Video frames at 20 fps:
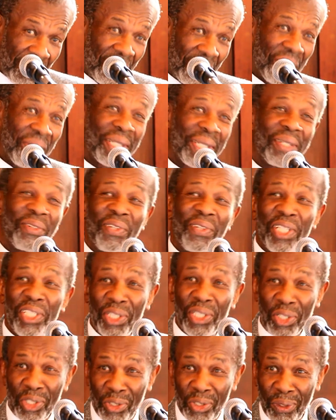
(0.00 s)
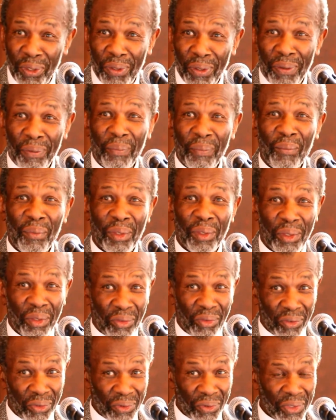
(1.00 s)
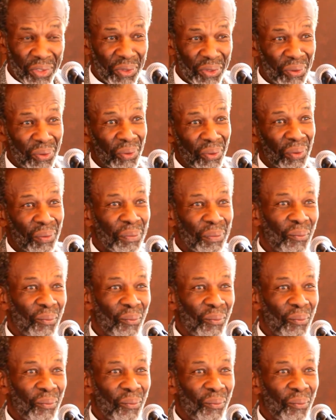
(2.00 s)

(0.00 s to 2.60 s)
you can reach us through the school